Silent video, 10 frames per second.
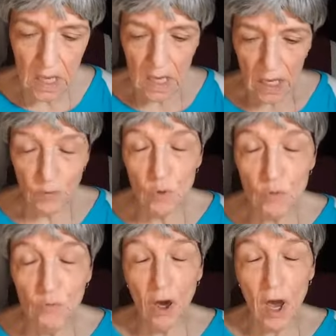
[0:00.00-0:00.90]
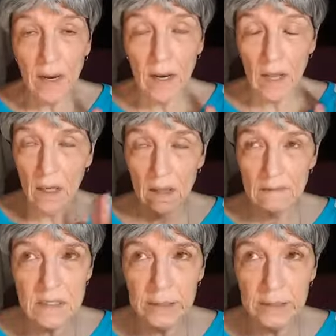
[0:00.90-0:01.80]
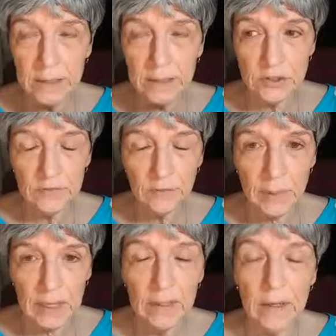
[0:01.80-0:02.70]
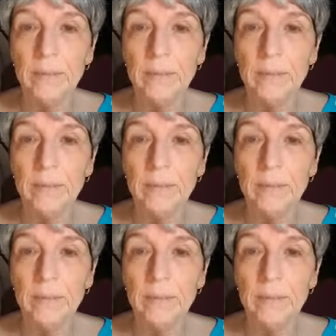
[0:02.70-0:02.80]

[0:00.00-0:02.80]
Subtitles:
If you've got, I love this analogy for makeup.